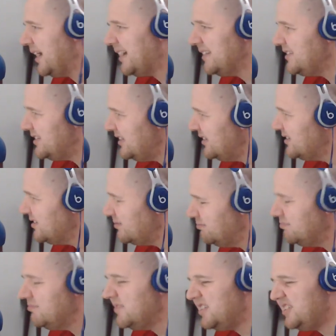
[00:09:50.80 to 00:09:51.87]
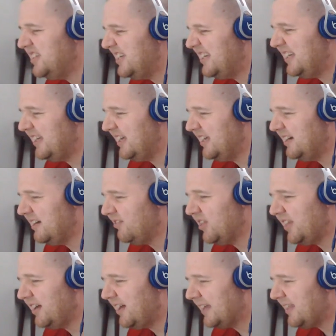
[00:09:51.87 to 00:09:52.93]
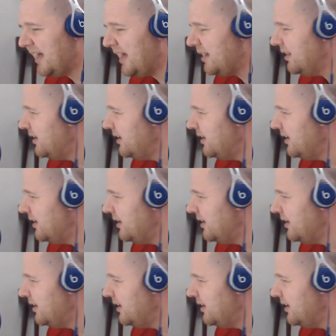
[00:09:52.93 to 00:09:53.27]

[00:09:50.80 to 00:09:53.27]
I could see us sneaking in and everything like that.